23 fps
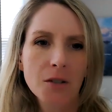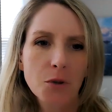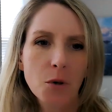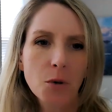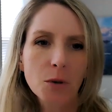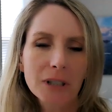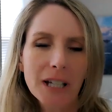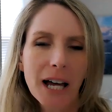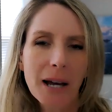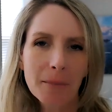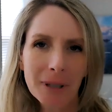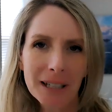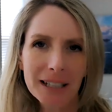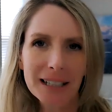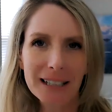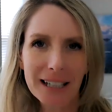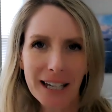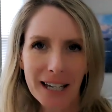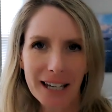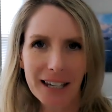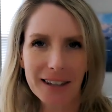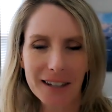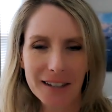So let me
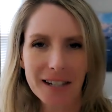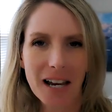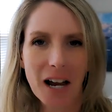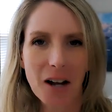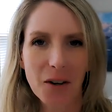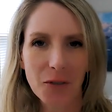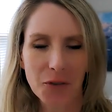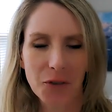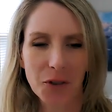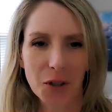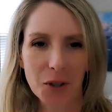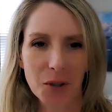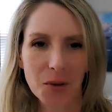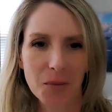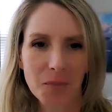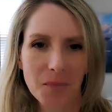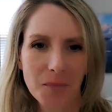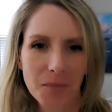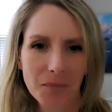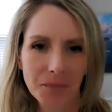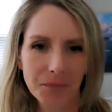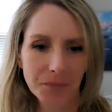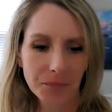lay this out for you.
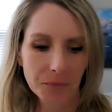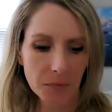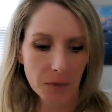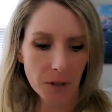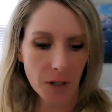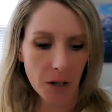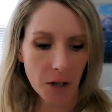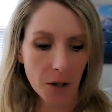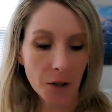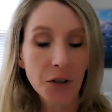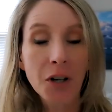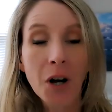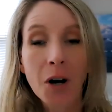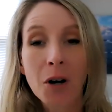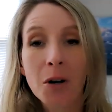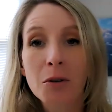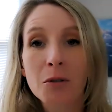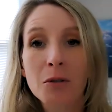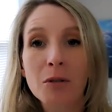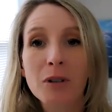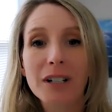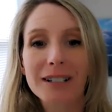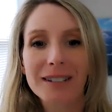
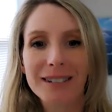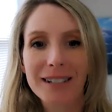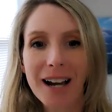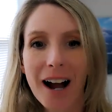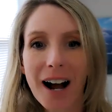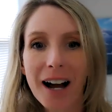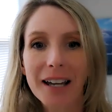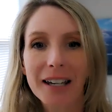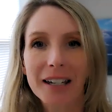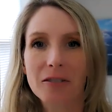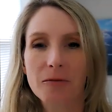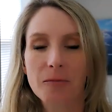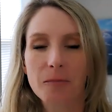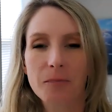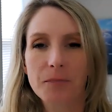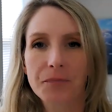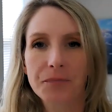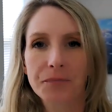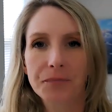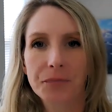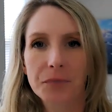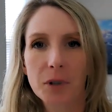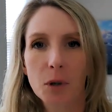No diet
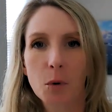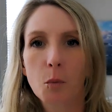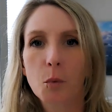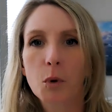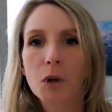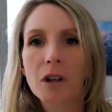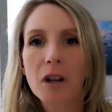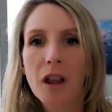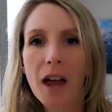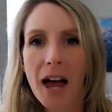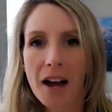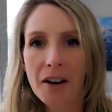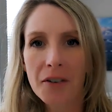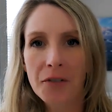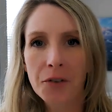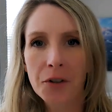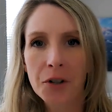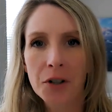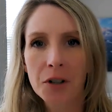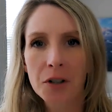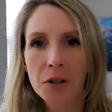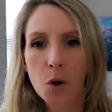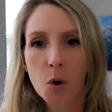will
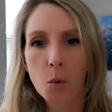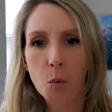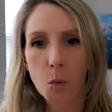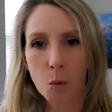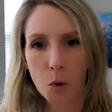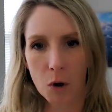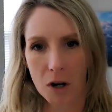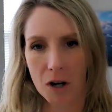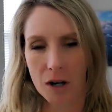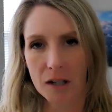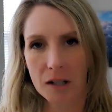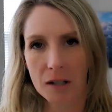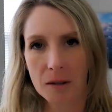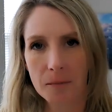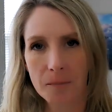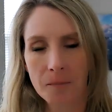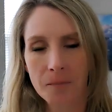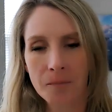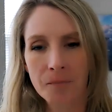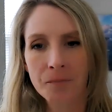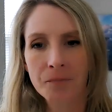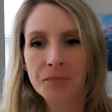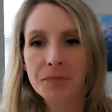ever work
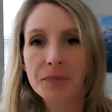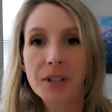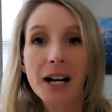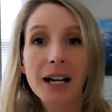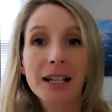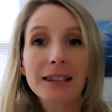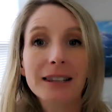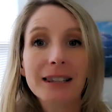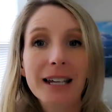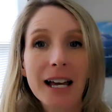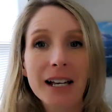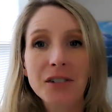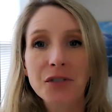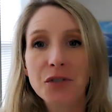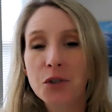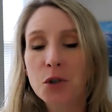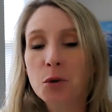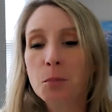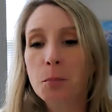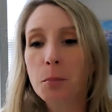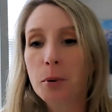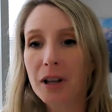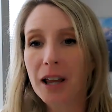unless
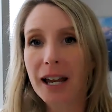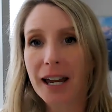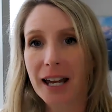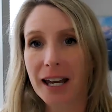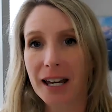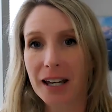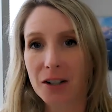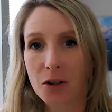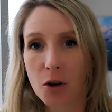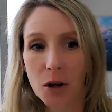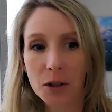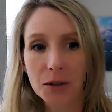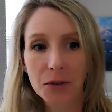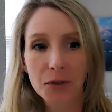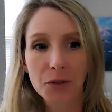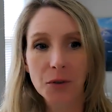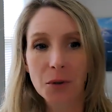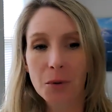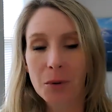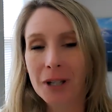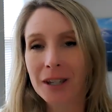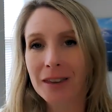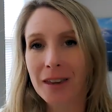you plan on
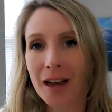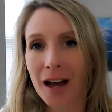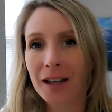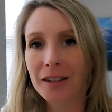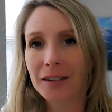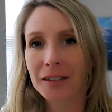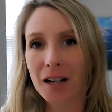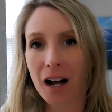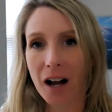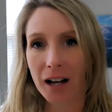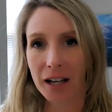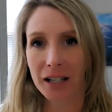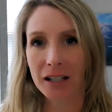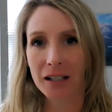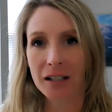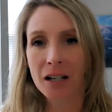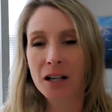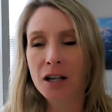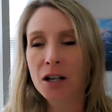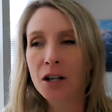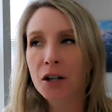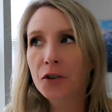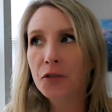doing that
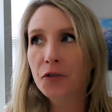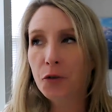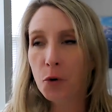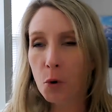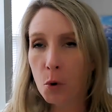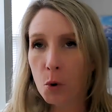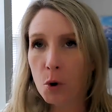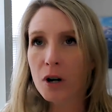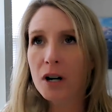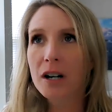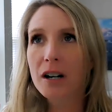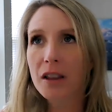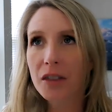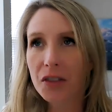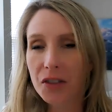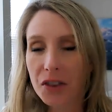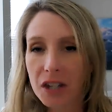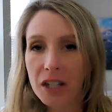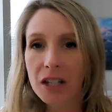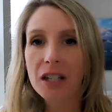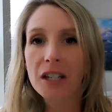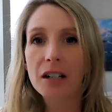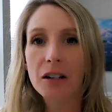diet for
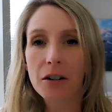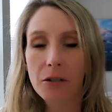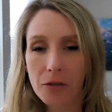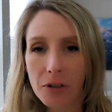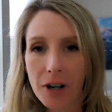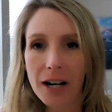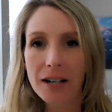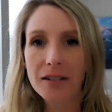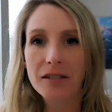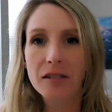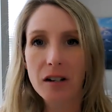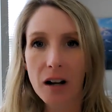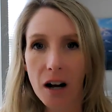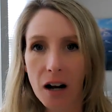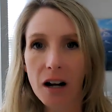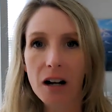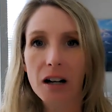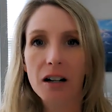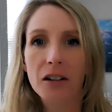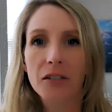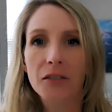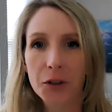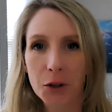the rest
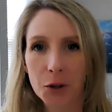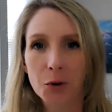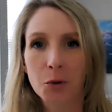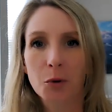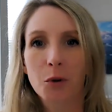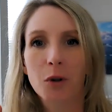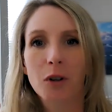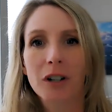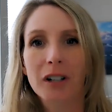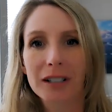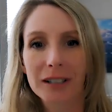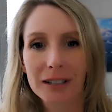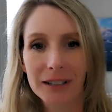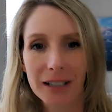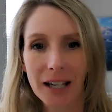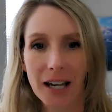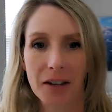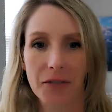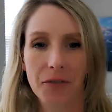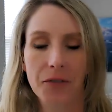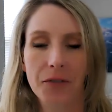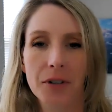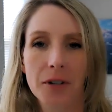of your
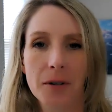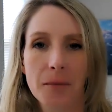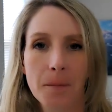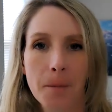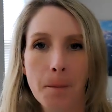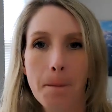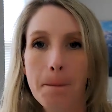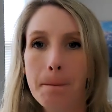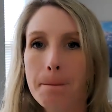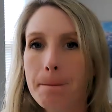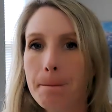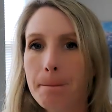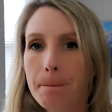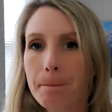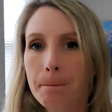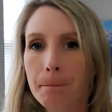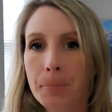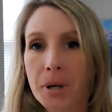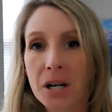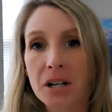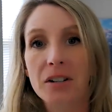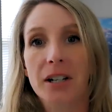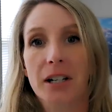life.
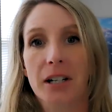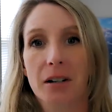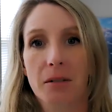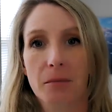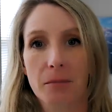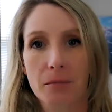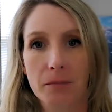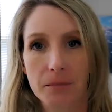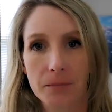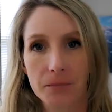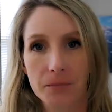Period.